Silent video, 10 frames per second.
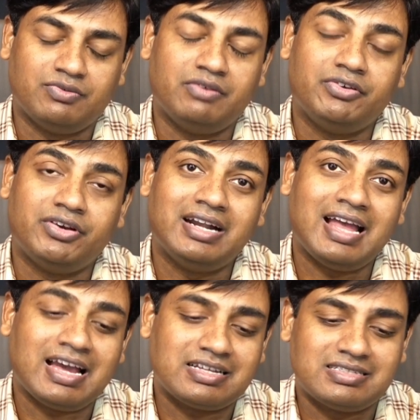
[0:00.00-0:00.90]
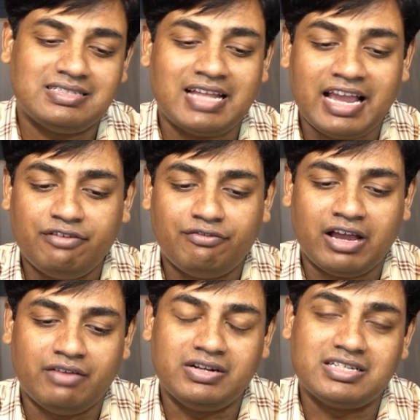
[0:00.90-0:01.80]
When we read Acts
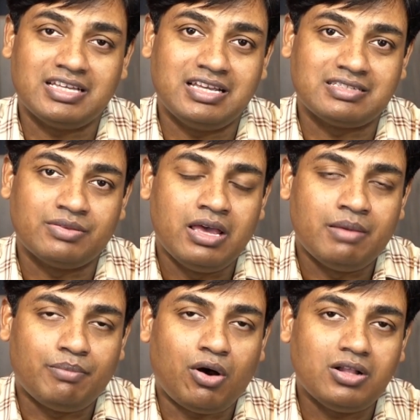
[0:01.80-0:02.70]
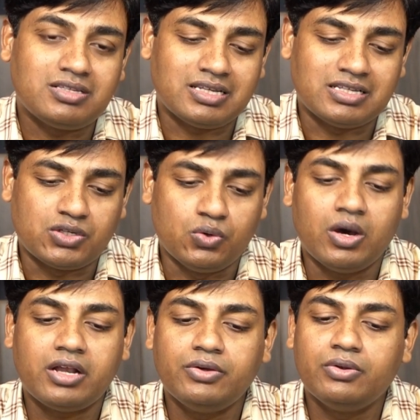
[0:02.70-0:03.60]
9:5, it says, Paul says, "Who
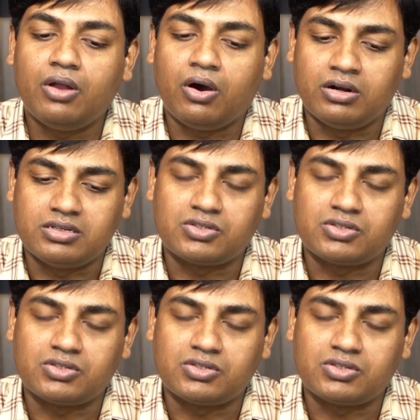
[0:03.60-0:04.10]
are you, Lord?"